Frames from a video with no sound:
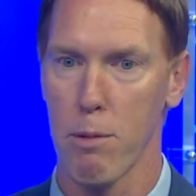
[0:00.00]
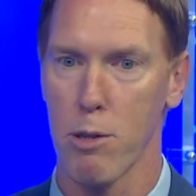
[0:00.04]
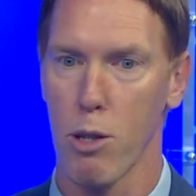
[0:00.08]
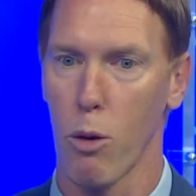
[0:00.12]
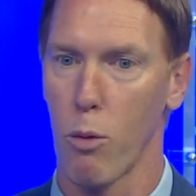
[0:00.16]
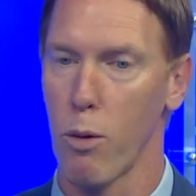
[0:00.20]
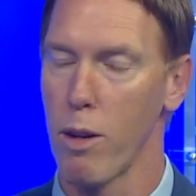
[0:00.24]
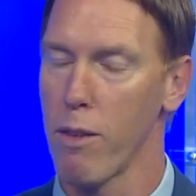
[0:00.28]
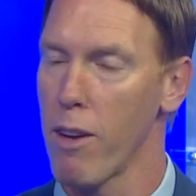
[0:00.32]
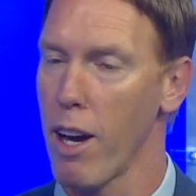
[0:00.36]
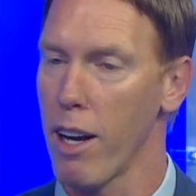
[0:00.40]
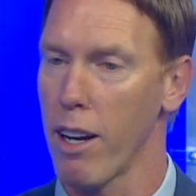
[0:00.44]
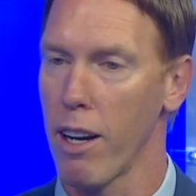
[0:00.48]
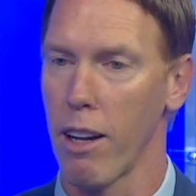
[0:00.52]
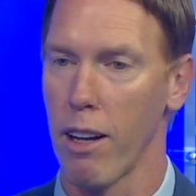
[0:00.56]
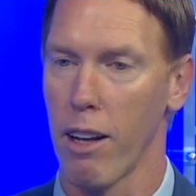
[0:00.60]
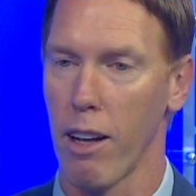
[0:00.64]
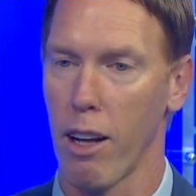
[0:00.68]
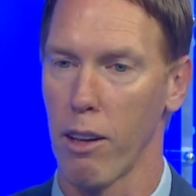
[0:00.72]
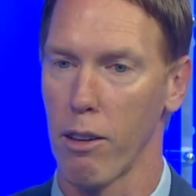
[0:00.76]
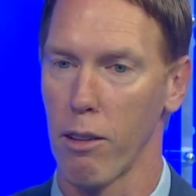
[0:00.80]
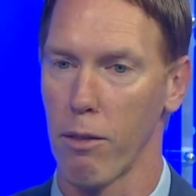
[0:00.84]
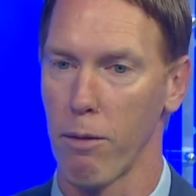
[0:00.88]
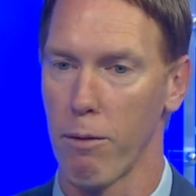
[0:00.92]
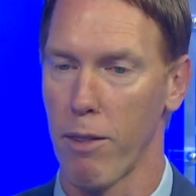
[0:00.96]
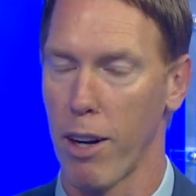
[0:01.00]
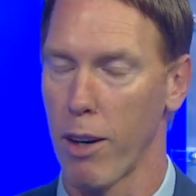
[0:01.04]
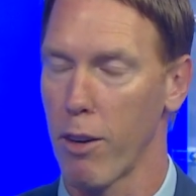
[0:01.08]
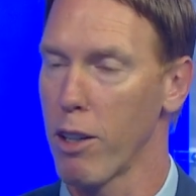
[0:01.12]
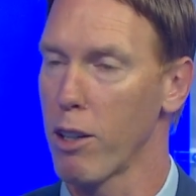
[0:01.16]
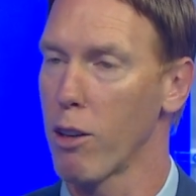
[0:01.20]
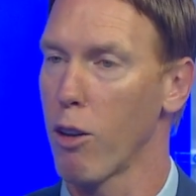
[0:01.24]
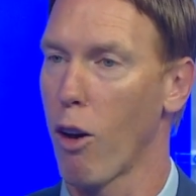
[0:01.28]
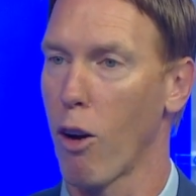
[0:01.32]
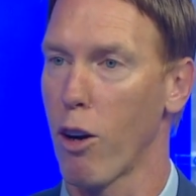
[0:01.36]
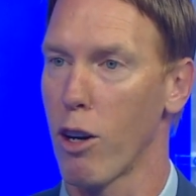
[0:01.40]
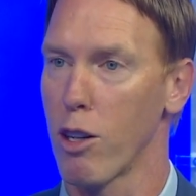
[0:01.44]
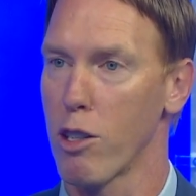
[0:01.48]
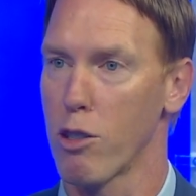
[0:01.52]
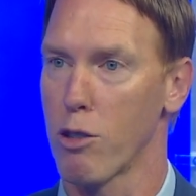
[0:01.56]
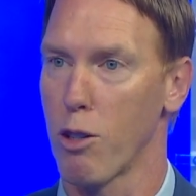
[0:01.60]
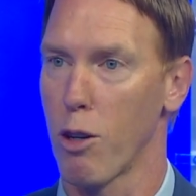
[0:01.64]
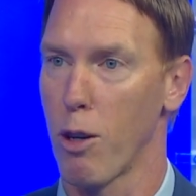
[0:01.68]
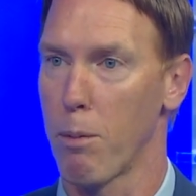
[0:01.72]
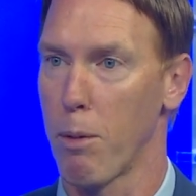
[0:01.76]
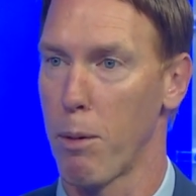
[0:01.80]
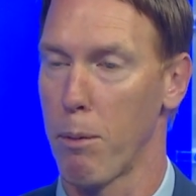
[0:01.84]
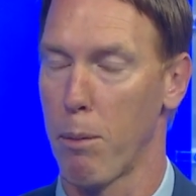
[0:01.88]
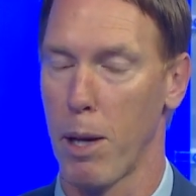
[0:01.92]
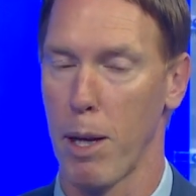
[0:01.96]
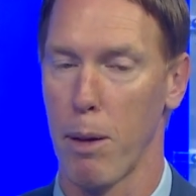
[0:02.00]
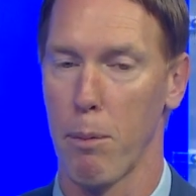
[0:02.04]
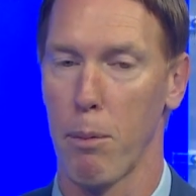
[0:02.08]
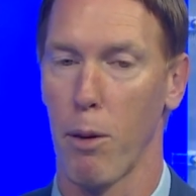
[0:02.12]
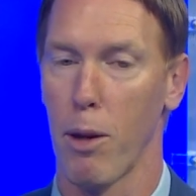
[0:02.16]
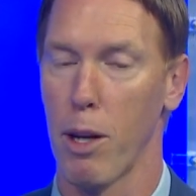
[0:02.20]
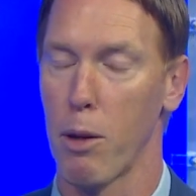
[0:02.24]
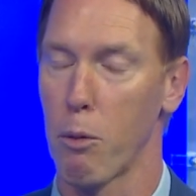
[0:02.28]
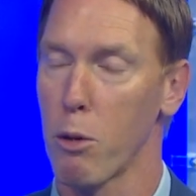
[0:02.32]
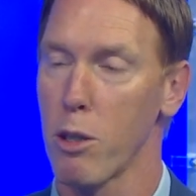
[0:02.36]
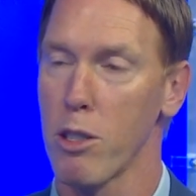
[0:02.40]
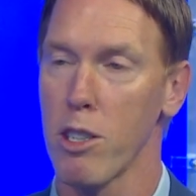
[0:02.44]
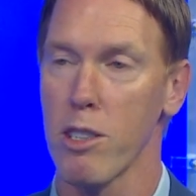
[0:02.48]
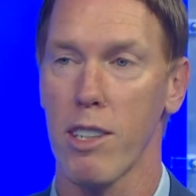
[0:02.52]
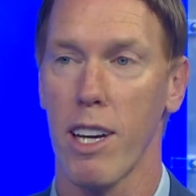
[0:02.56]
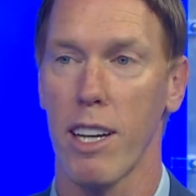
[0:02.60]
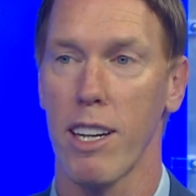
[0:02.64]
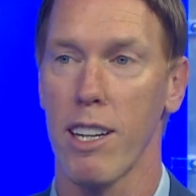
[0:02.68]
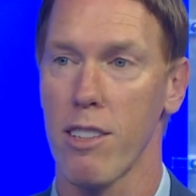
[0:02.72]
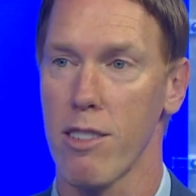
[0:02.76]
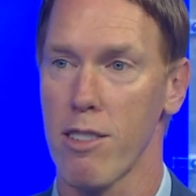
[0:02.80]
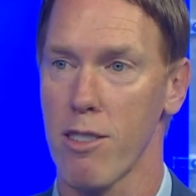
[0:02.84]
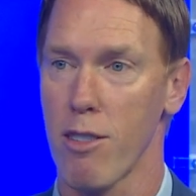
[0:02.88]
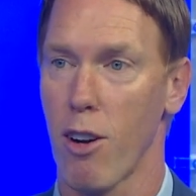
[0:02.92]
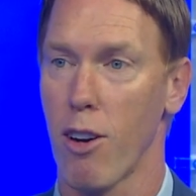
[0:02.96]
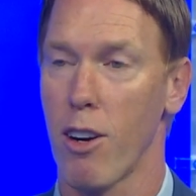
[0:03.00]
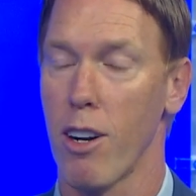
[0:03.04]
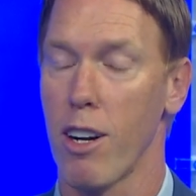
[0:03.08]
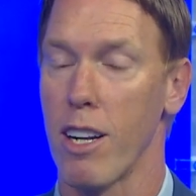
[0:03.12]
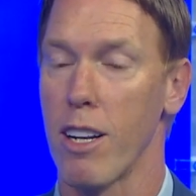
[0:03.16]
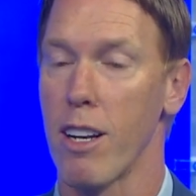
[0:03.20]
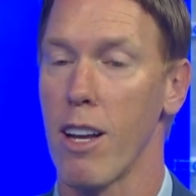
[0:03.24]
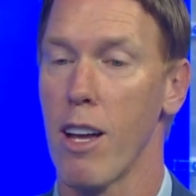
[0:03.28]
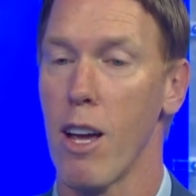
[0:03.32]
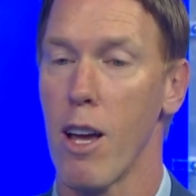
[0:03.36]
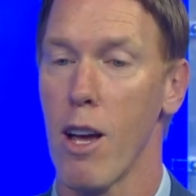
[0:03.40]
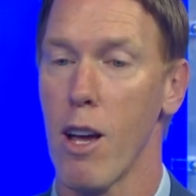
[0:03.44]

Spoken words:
So we've got a very large group of people, and we're just getting started.